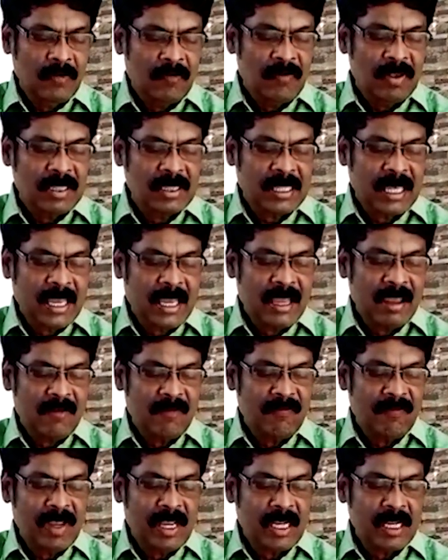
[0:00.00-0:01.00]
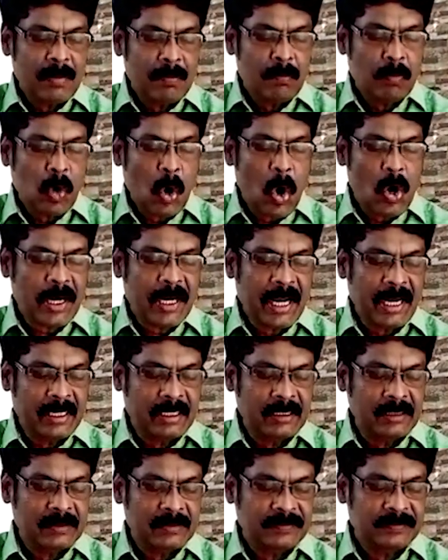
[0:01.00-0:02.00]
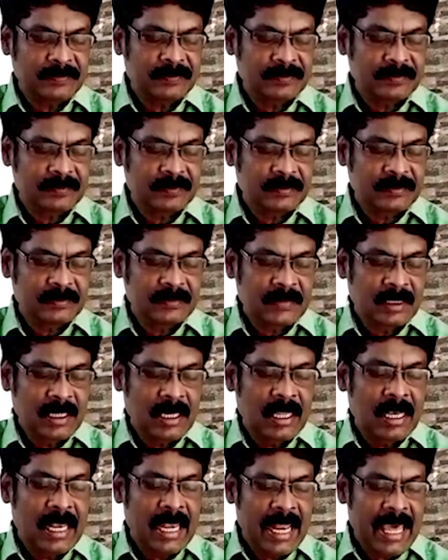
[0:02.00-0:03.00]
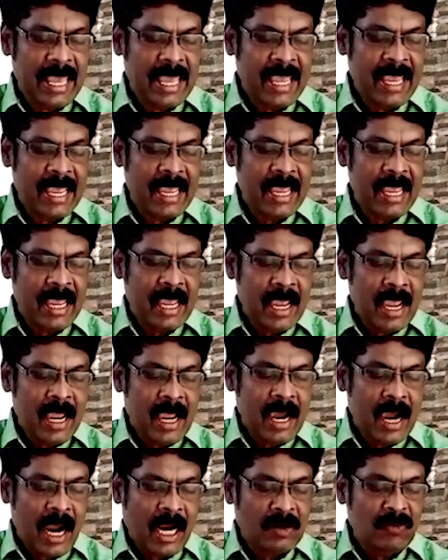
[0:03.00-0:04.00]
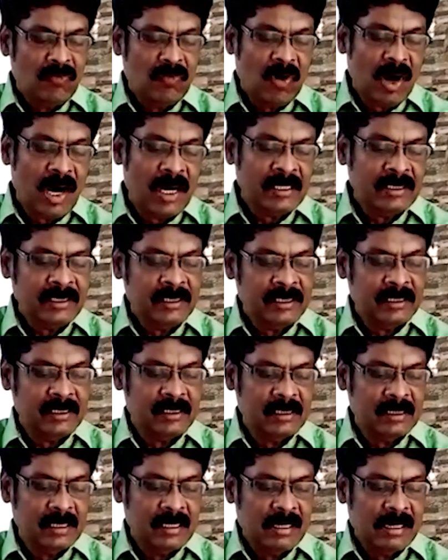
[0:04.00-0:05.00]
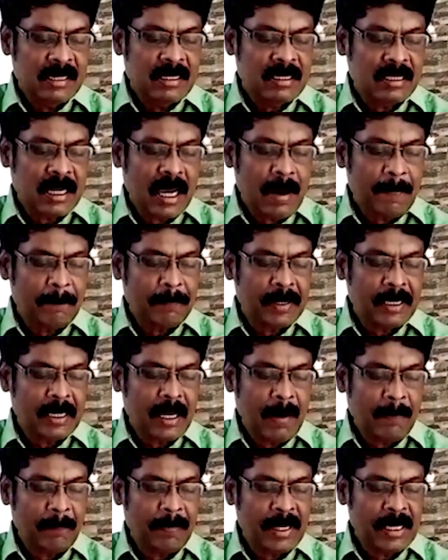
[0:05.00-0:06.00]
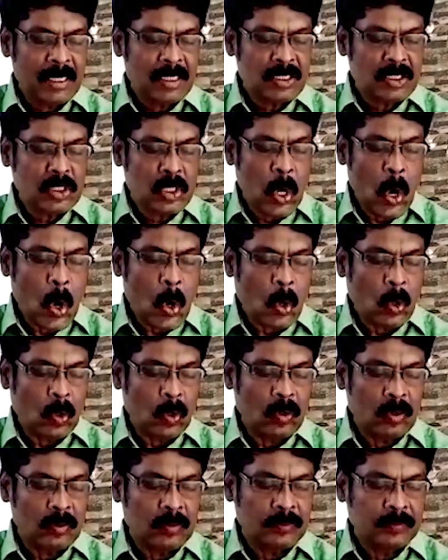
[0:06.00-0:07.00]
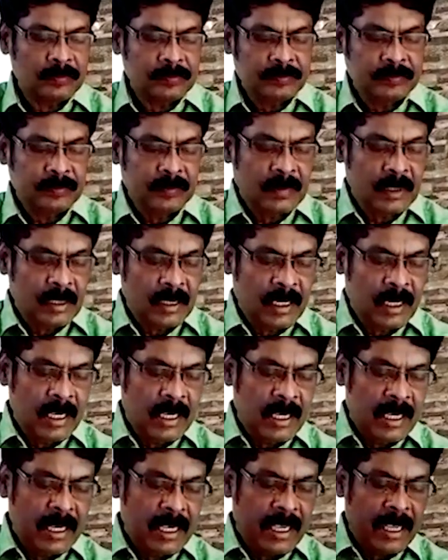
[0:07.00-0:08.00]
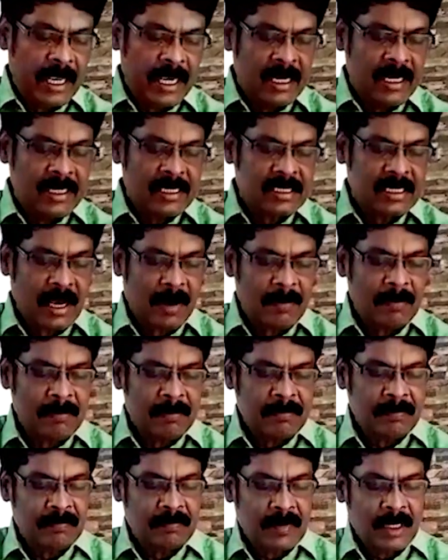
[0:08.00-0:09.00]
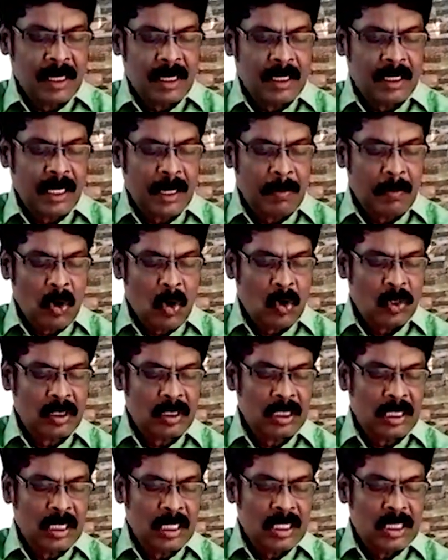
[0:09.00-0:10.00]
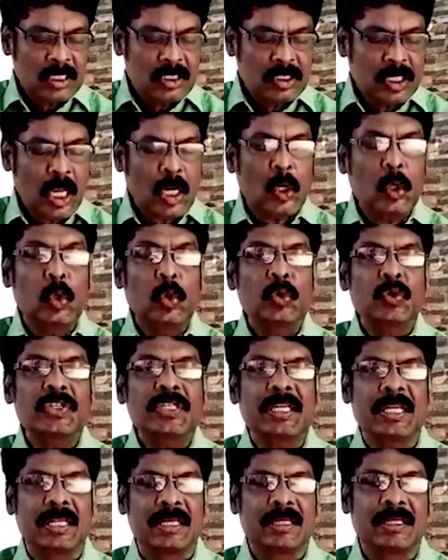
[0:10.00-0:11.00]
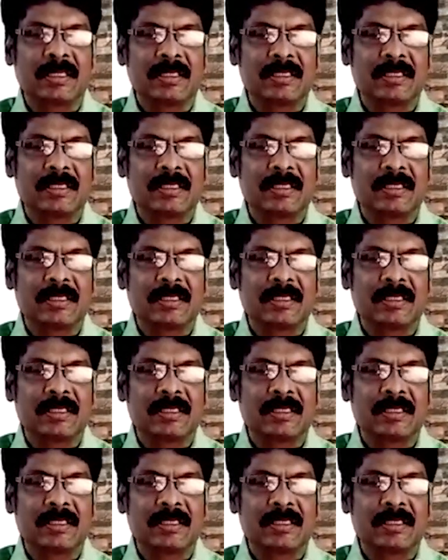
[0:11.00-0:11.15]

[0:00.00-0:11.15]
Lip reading: with a wing broken lay unwanted, wrapped up in snow in some remote seclusion.